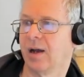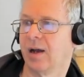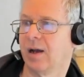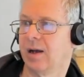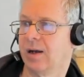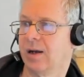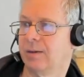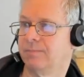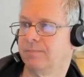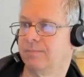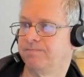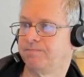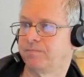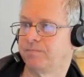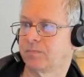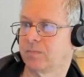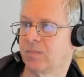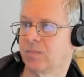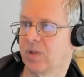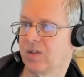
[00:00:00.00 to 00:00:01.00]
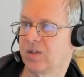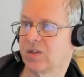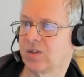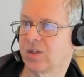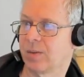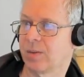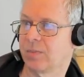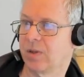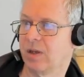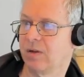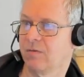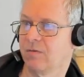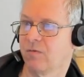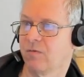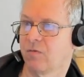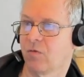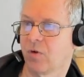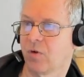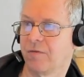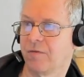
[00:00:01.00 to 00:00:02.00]
This is something
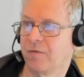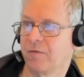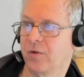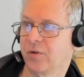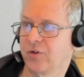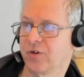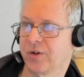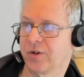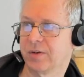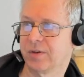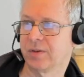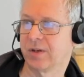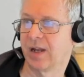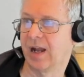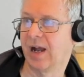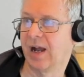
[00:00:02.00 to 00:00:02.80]
for the future.